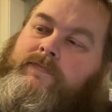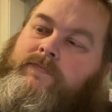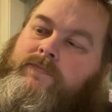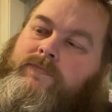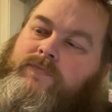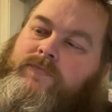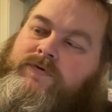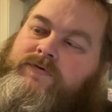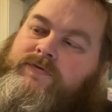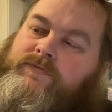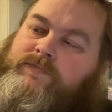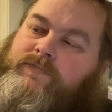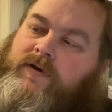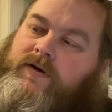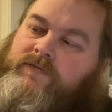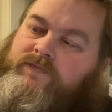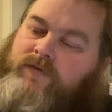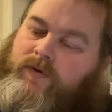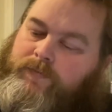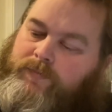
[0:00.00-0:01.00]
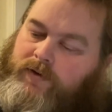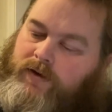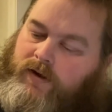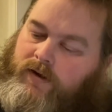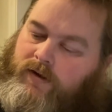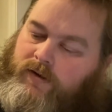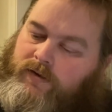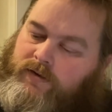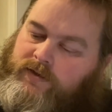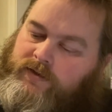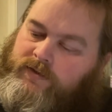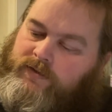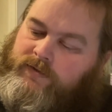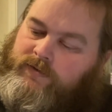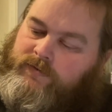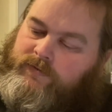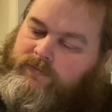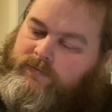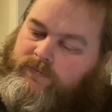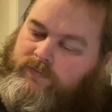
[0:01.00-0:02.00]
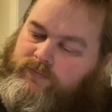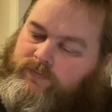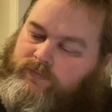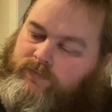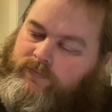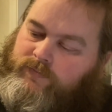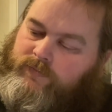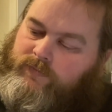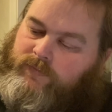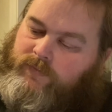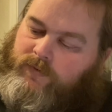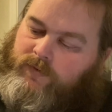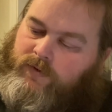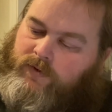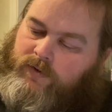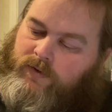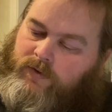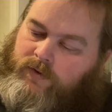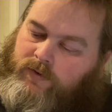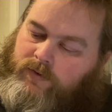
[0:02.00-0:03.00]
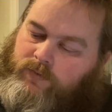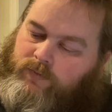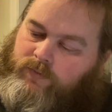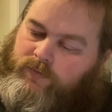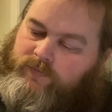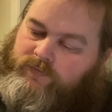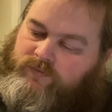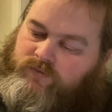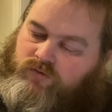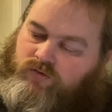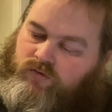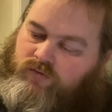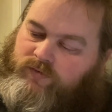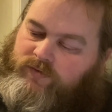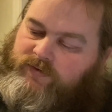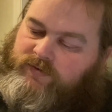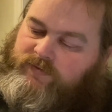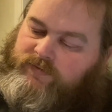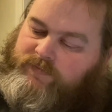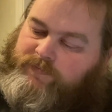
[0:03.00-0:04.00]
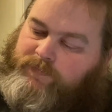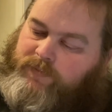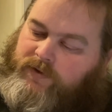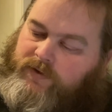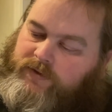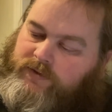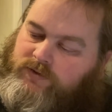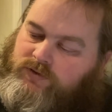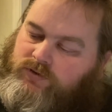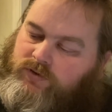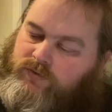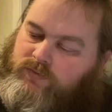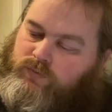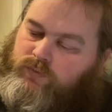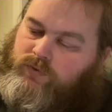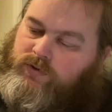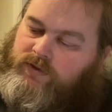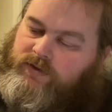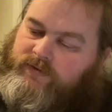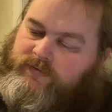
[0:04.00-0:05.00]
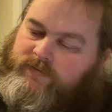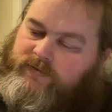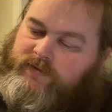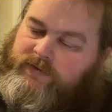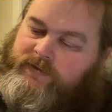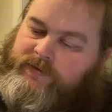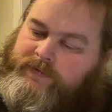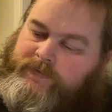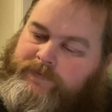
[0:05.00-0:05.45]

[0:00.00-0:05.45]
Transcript: Written by Robert Harling, with drawings by John Worsley.